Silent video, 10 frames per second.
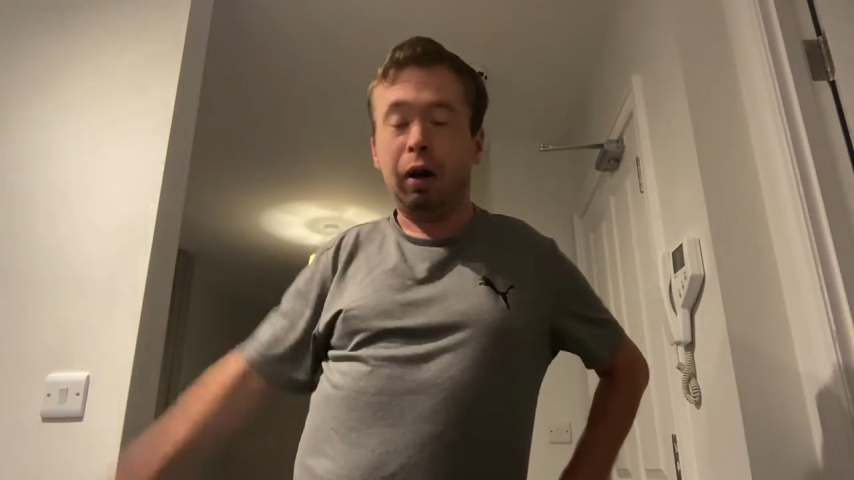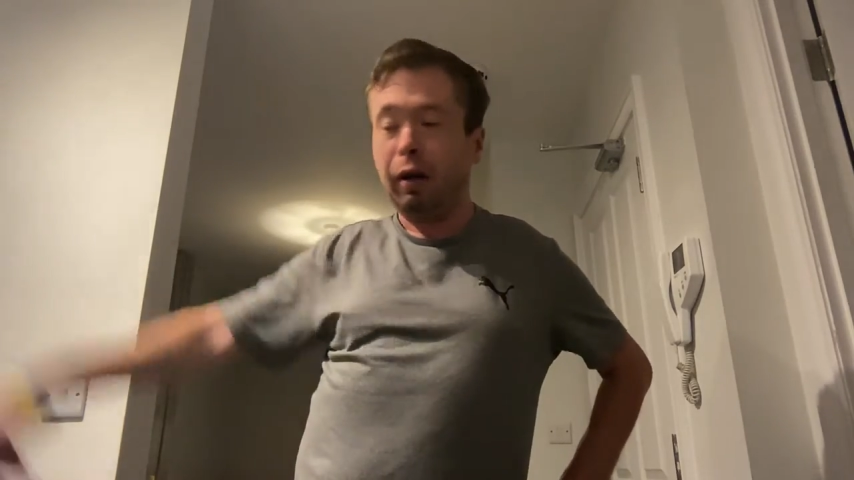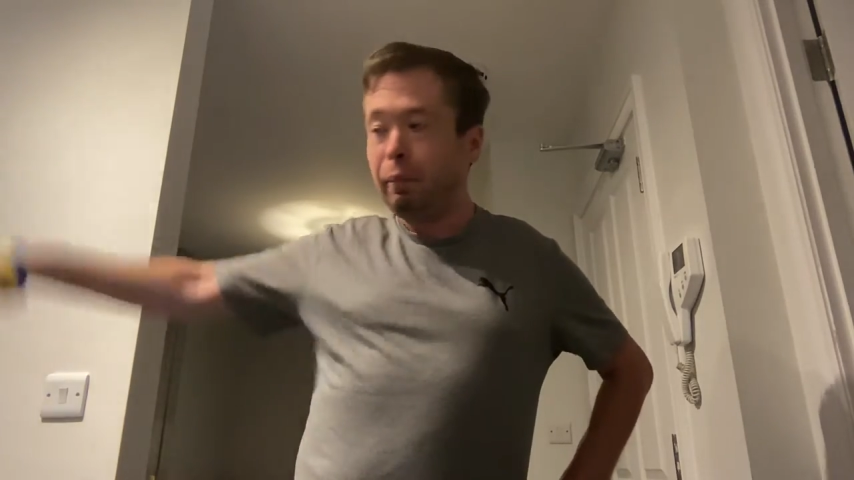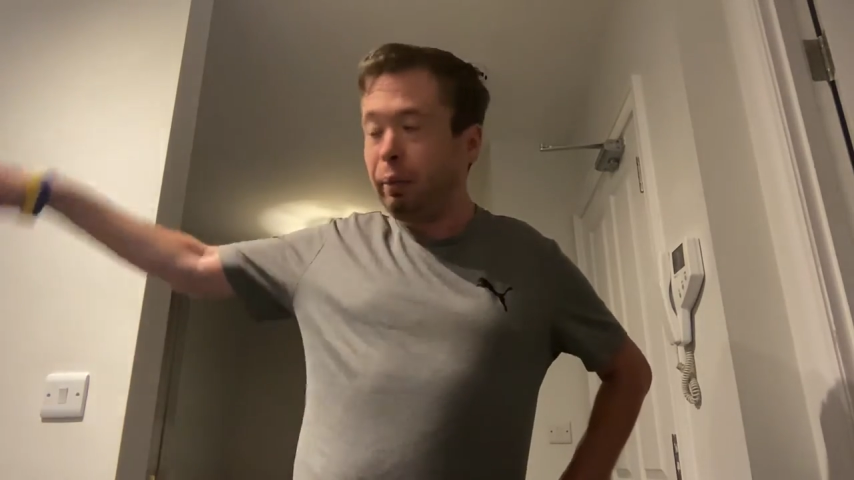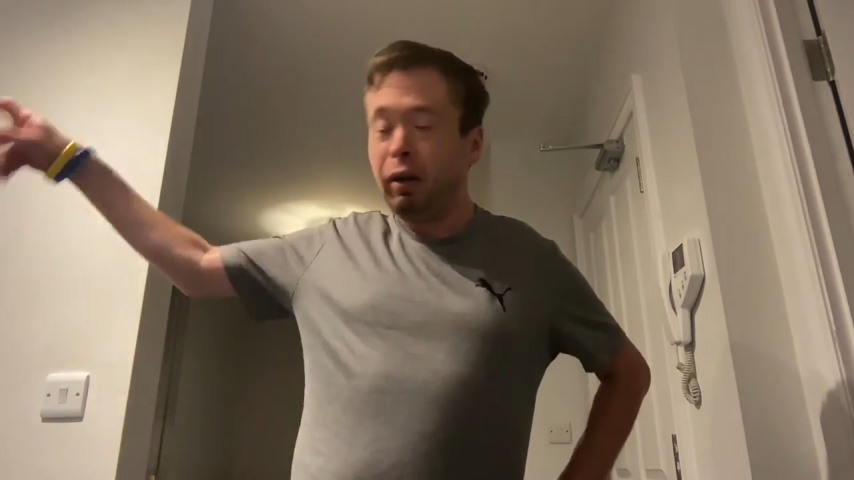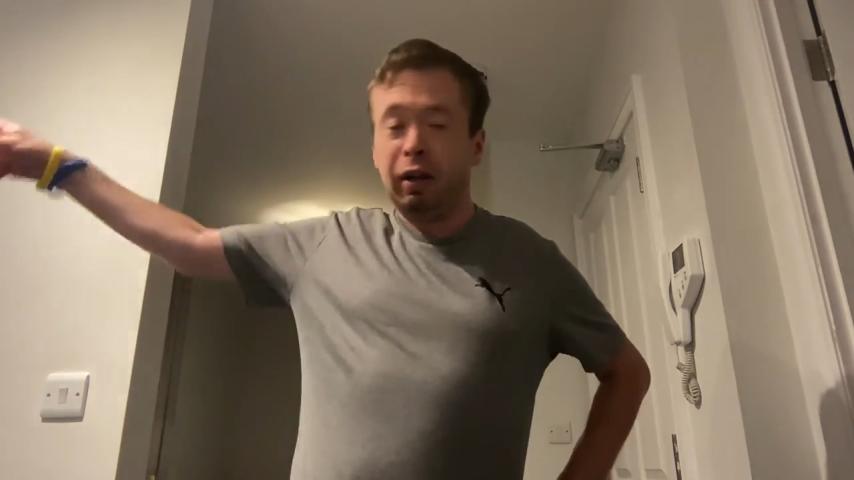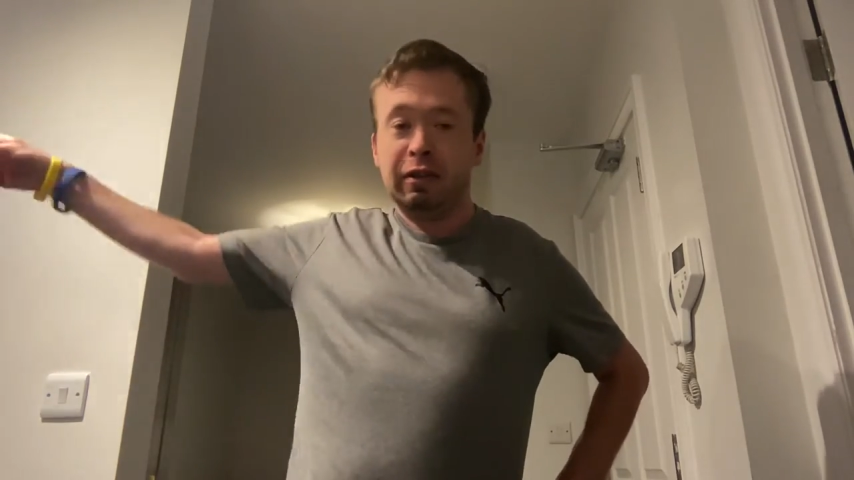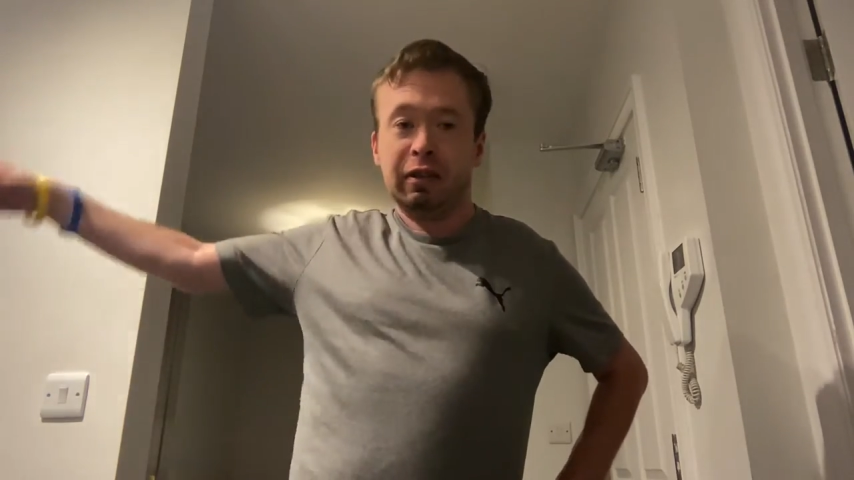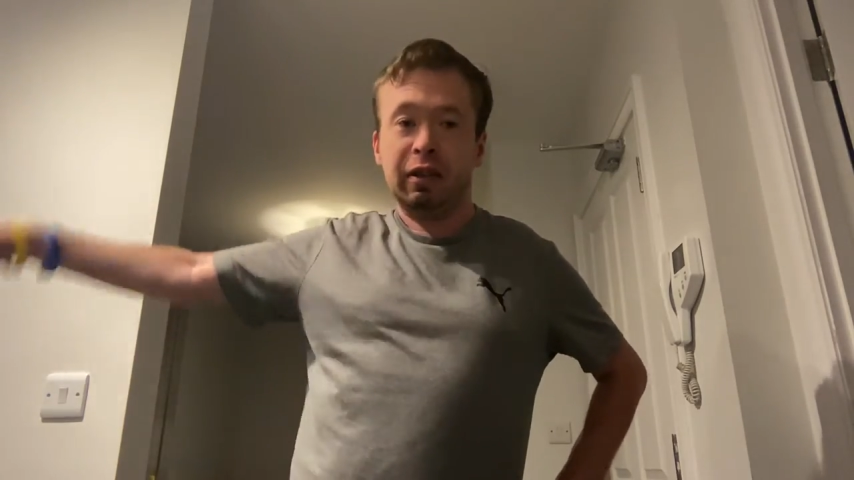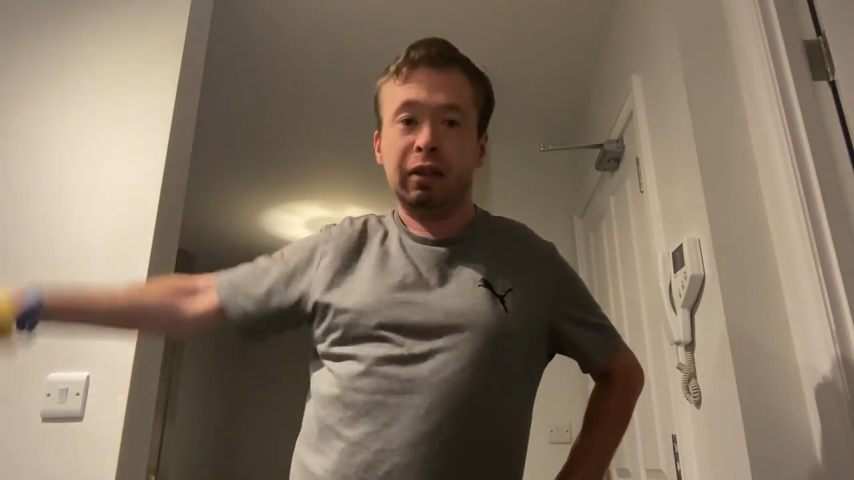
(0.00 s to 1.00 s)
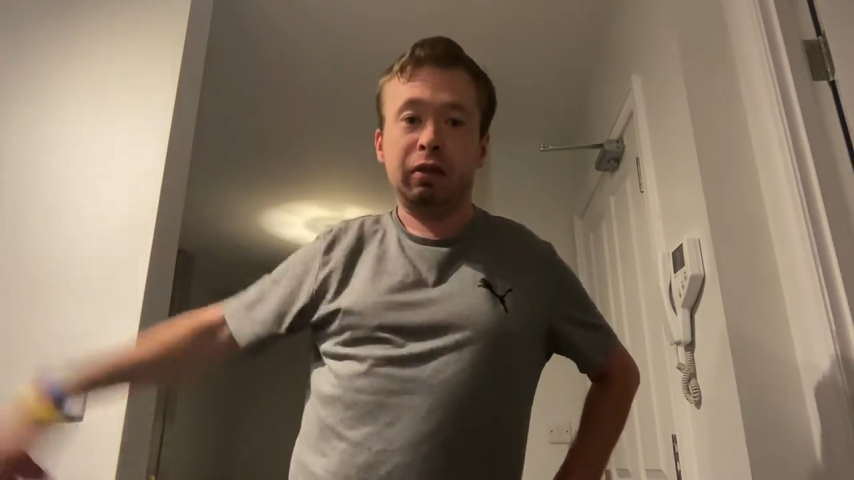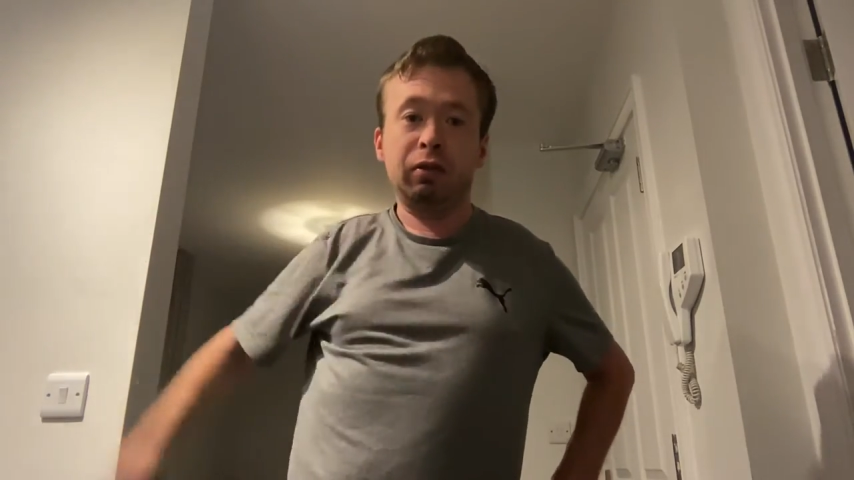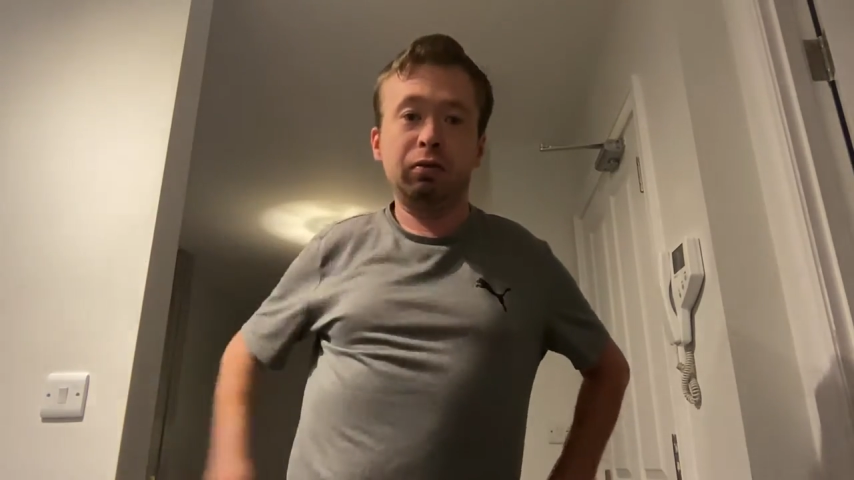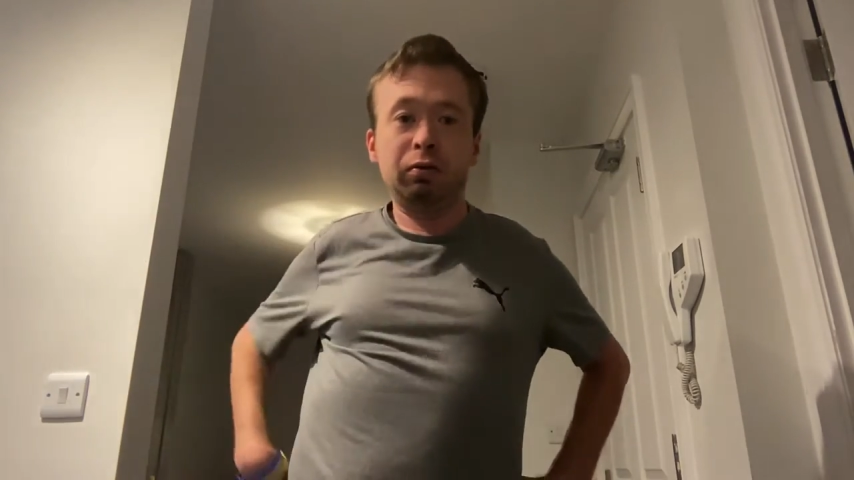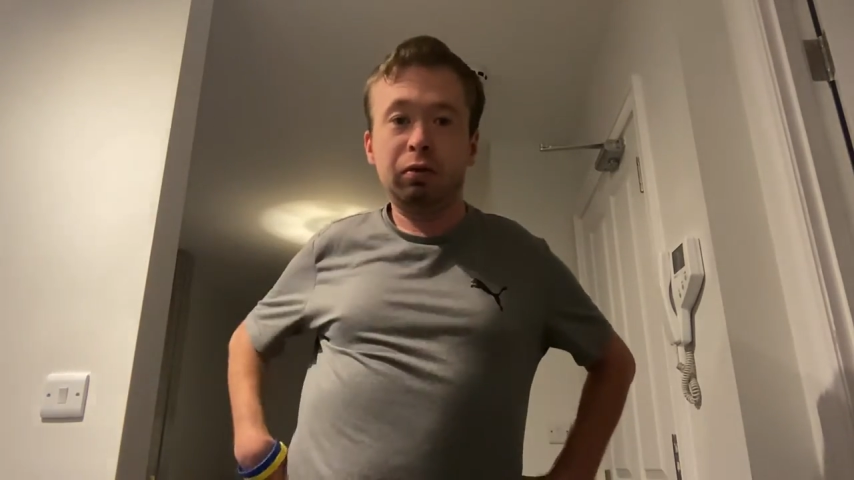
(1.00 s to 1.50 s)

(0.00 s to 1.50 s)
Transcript: of partying,